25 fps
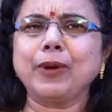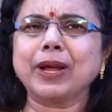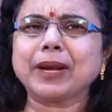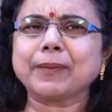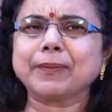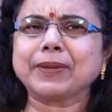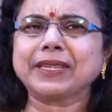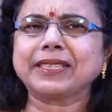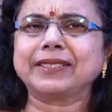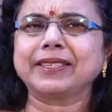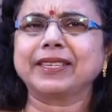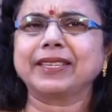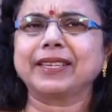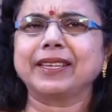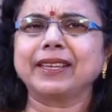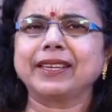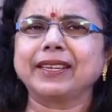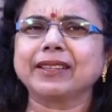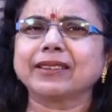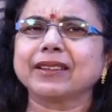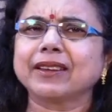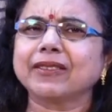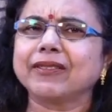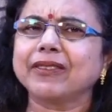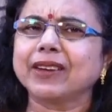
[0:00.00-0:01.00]
are basically
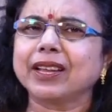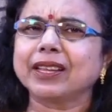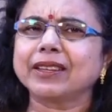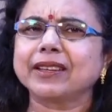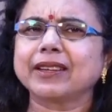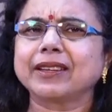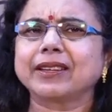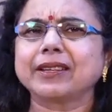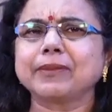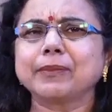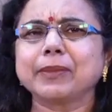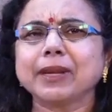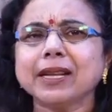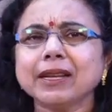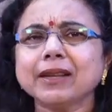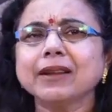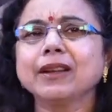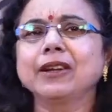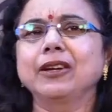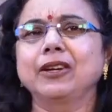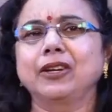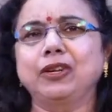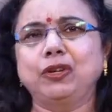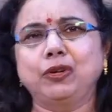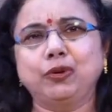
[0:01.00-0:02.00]
the vulnerable
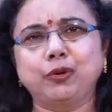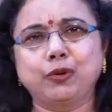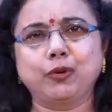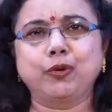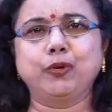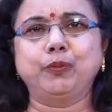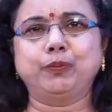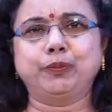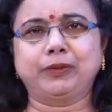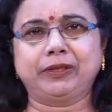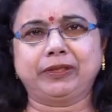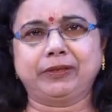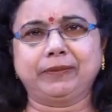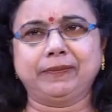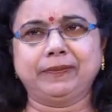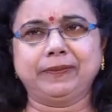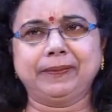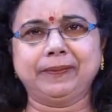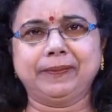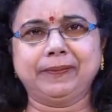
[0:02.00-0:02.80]
groups